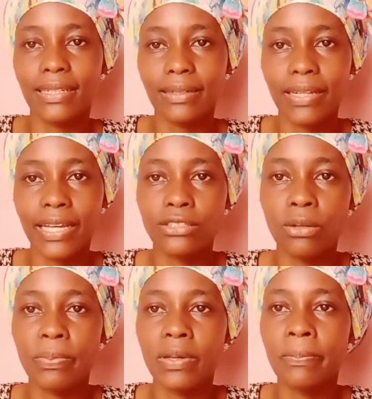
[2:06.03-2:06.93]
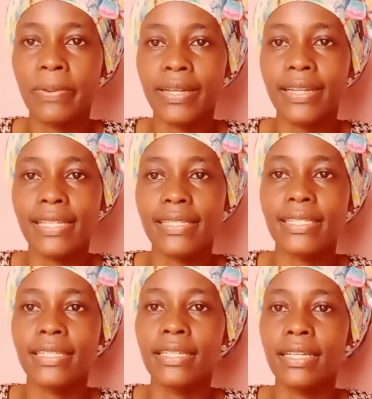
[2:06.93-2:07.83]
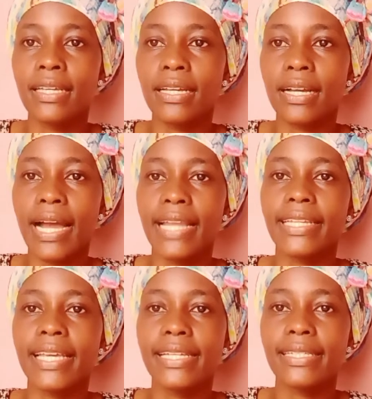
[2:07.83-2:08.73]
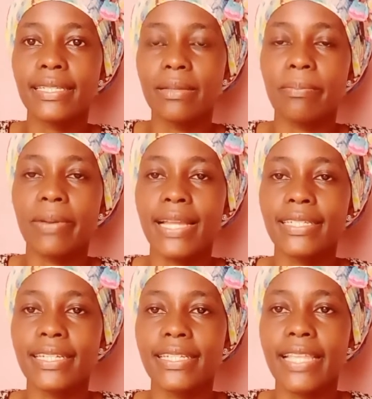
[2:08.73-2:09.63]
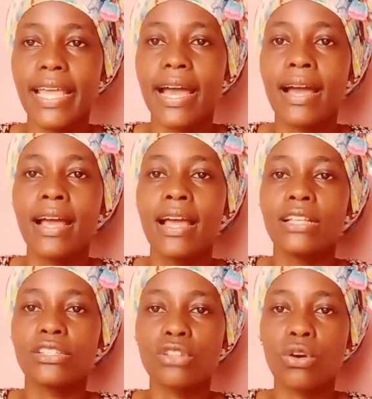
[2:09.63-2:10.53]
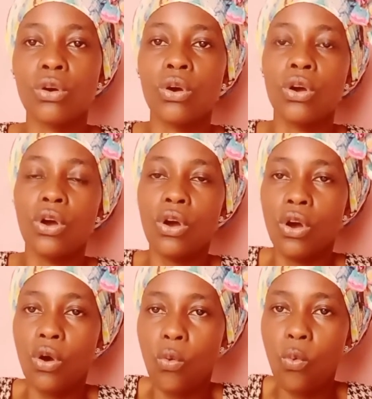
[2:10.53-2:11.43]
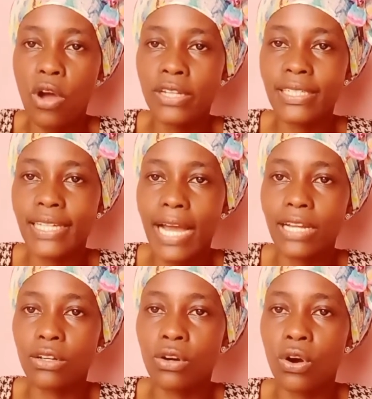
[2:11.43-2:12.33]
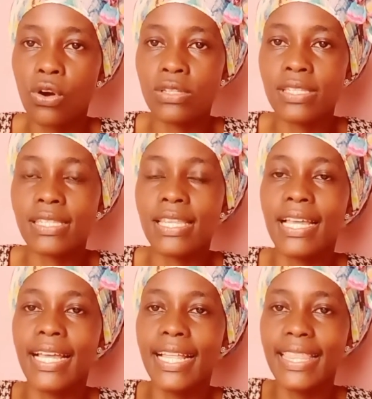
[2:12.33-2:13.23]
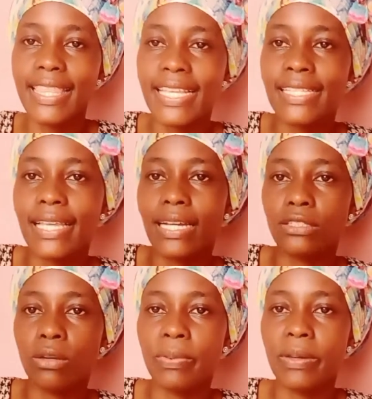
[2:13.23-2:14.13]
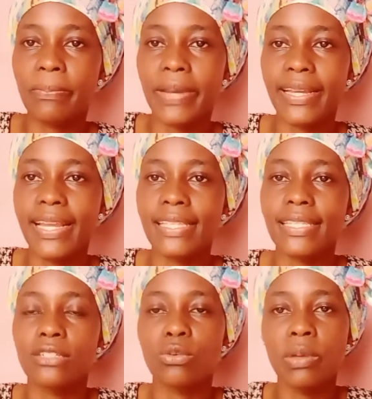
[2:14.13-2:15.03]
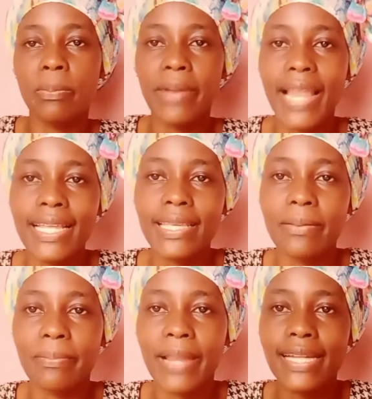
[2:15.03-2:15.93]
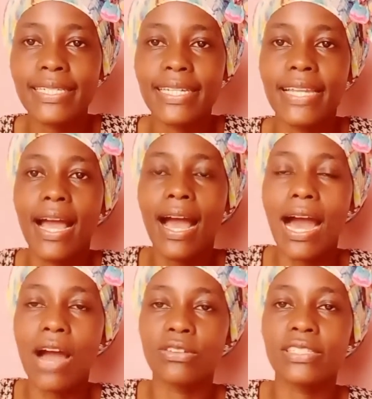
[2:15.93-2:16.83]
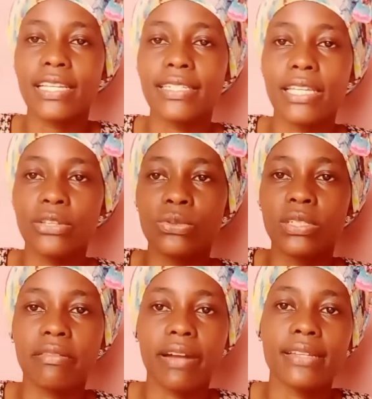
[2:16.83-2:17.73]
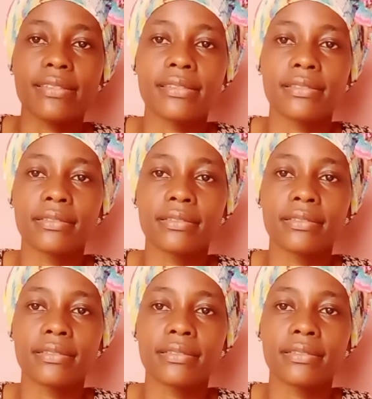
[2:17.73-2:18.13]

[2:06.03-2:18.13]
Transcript: Ectopic pregnancy can get implanted there. So what can cause this ectopic pregnancy to be implanted outside the uterus?